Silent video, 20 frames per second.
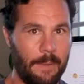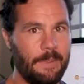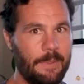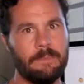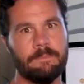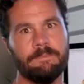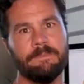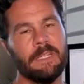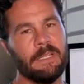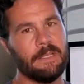I
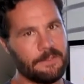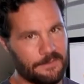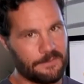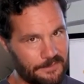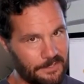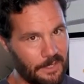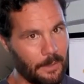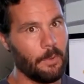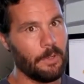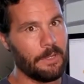mean,
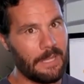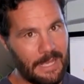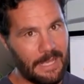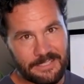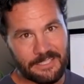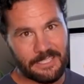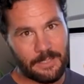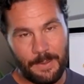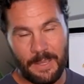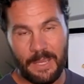someone
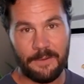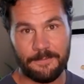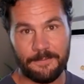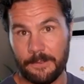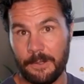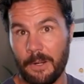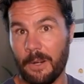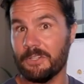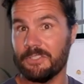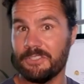has to pay for
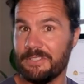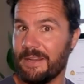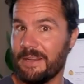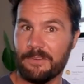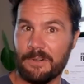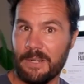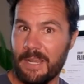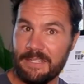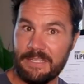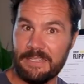NAR's
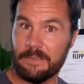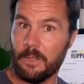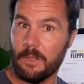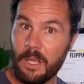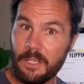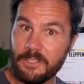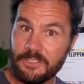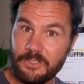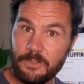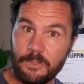never-ending
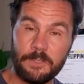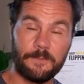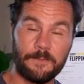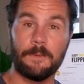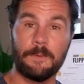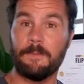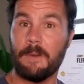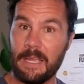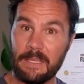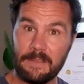lawsuits for
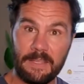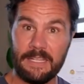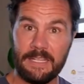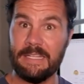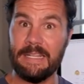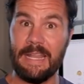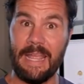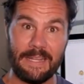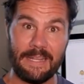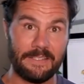
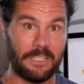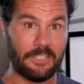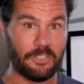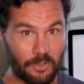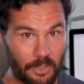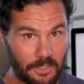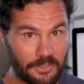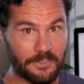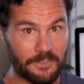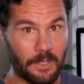violating
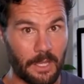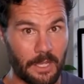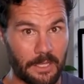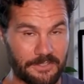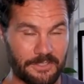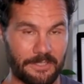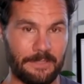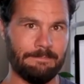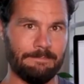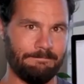antitrust
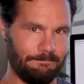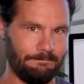laws.